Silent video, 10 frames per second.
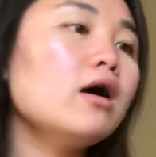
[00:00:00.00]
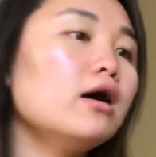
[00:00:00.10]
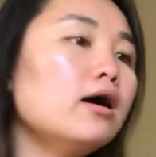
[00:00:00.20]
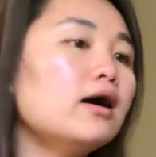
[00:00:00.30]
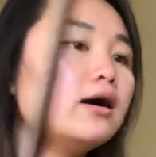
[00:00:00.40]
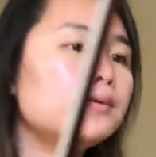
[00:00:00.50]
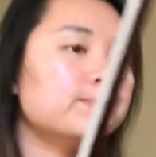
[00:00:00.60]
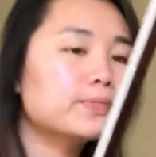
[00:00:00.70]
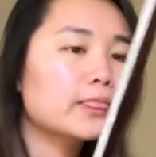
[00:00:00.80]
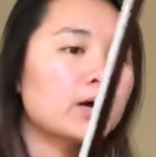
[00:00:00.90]

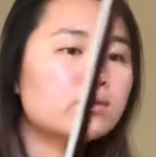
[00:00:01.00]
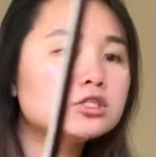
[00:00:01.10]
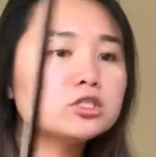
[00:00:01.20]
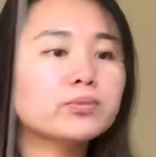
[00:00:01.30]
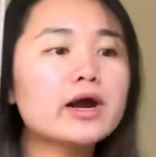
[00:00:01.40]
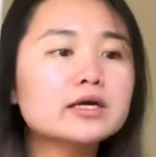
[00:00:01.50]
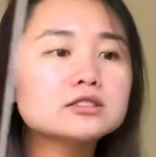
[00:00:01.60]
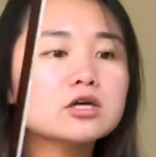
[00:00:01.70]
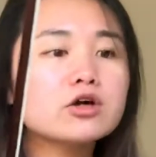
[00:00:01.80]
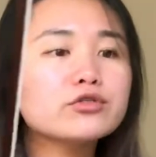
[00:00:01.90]
I want you to practice
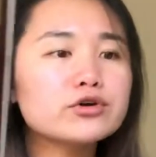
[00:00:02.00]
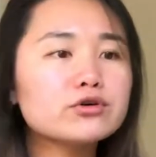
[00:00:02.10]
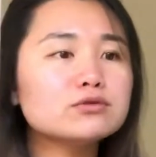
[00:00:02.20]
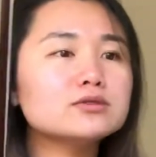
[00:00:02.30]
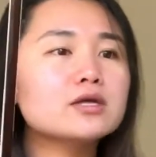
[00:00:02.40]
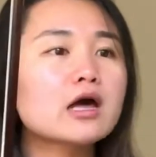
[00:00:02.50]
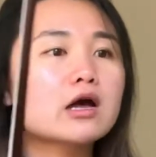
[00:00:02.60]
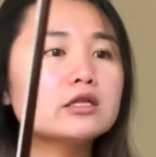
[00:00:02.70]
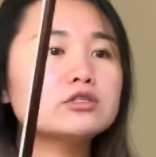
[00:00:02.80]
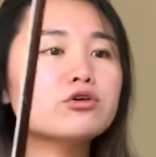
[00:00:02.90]
all those.
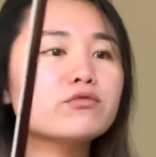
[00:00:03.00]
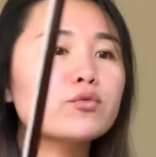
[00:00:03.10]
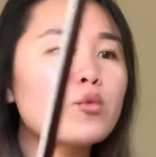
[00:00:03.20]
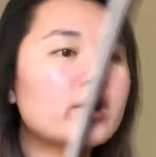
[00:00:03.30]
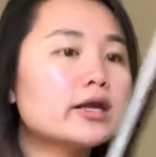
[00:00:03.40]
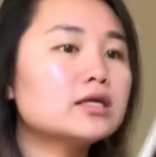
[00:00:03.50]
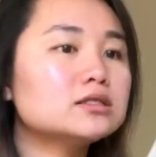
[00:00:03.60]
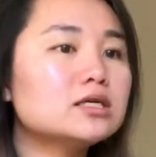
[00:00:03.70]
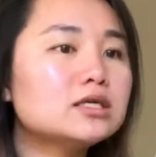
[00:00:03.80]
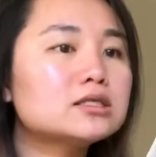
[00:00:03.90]
Let's go over
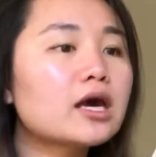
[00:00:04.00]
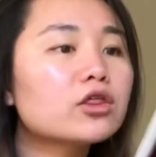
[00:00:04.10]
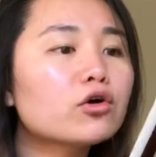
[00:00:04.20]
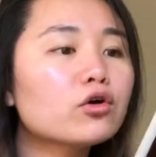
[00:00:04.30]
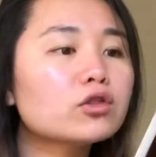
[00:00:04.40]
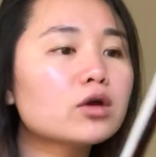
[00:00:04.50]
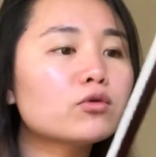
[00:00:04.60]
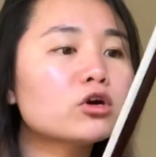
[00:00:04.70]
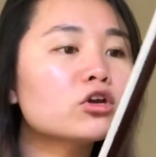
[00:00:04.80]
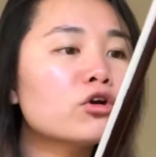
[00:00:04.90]
119 together, then we're
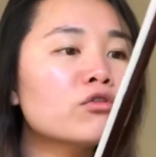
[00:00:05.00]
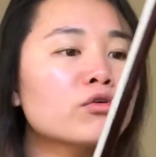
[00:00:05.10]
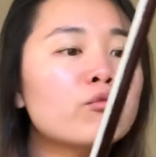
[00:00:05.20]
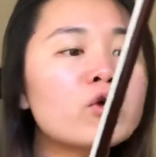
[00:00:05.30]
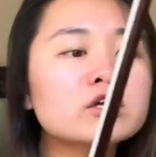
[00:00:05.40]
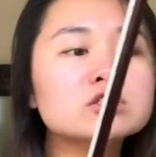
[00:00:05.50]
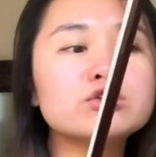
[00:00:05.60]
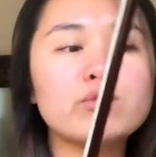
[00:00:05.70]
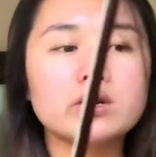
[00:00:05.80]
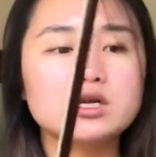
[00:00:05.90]
gonna go over
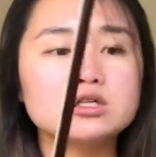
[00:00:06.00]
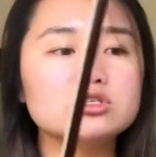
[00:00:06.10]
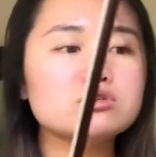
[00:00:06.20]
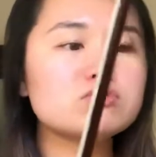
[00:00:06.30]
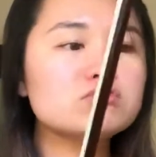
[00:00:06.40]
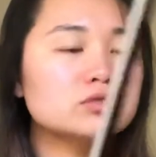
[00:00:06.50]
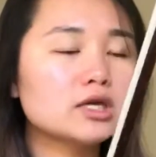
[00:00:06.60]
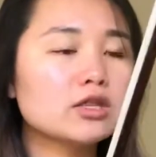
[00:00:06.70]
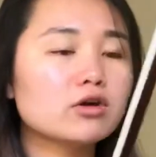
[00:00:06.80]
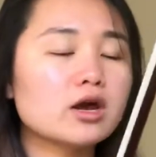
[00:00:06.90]
122
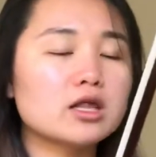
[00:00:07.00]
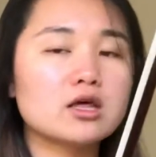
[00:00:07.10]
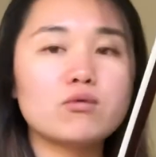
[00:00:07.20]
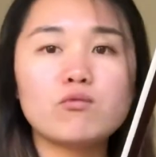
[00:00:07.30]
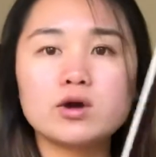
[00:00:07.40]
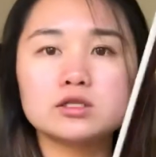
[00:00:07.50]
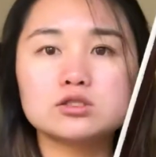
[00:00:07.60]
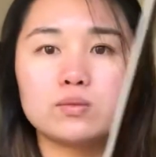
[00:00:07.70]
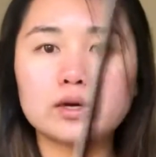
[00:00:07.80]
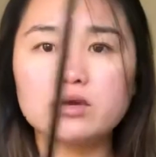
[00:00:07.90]
together, and then
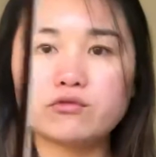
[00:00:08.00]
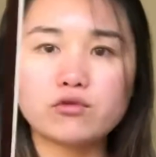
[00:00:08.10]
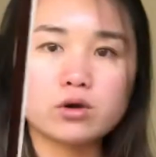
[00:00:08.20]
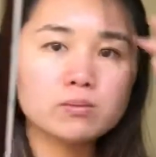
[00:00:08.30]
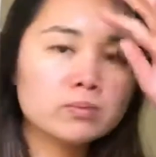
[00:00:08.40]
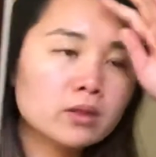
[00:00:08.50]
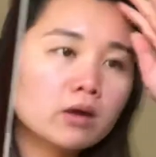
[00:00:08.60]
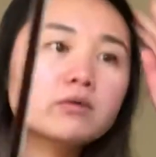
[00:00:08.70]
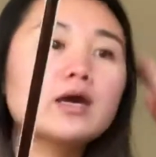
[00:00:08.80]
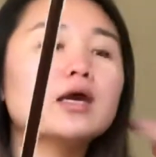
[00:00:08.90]
124.
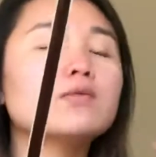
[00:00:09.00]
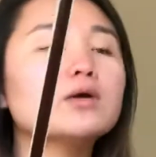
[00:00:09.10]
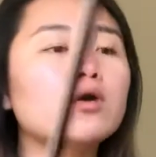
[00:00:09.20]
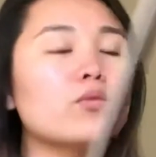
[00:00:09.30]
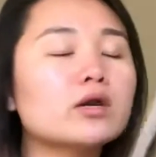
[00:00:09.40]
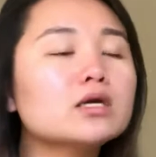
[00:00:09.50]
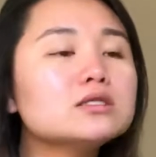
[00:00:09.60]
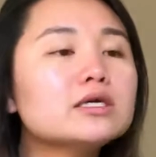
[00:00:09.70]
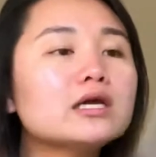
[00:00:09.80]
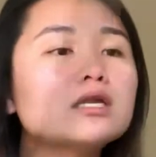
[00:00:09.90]
Okay, here we go.
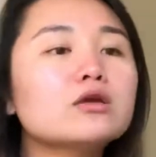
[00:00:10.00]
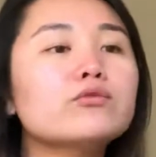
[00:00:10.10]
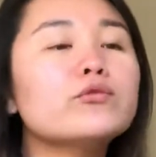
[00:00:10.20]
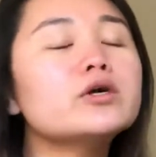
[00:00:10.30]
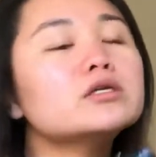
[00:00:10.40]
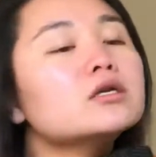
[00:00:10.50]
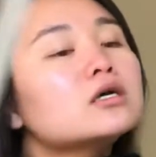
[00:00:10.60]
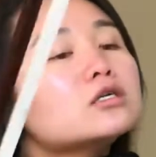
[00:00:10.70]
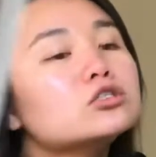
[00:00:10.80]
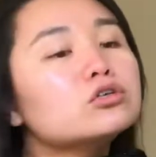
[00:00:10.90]
119, 1,
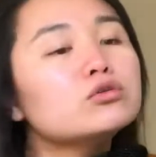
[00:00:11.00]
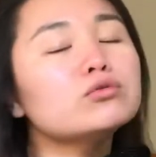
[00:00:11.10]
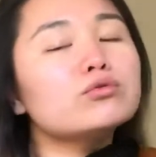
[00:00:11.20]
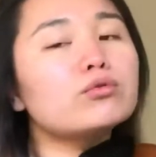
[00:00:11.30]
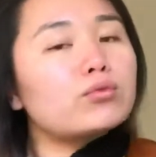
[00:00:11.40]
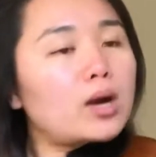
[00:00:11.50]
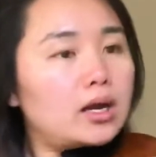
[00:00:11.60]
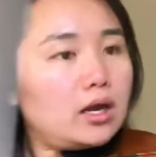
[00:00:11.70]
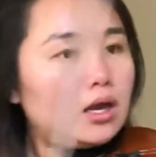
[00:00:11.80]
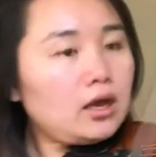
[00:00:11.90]
2,
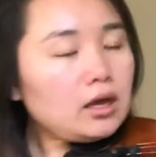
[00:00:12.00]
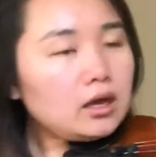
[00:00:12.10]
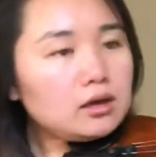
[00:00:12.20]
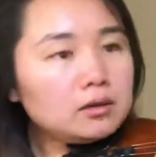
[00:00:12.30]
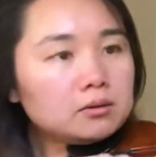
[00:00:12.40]
ready, and.